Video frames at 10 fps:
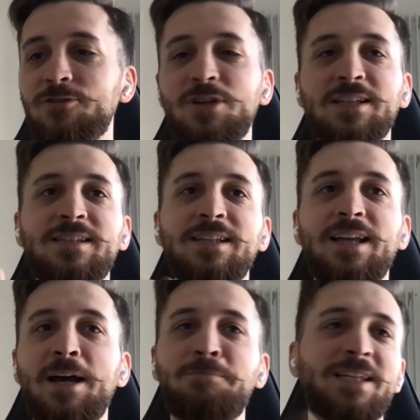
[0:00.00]
you can see
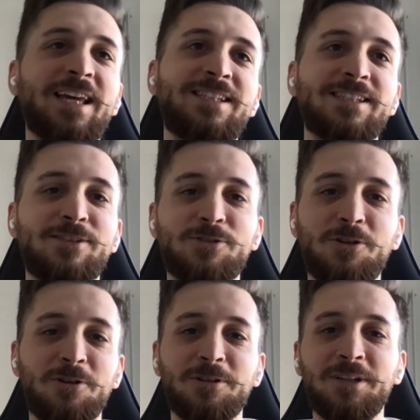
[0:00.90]
the application
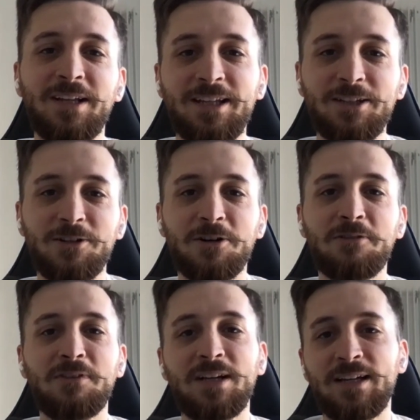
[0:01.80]
soul, you
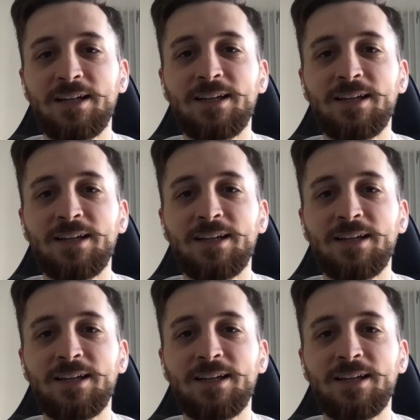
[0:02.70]
know?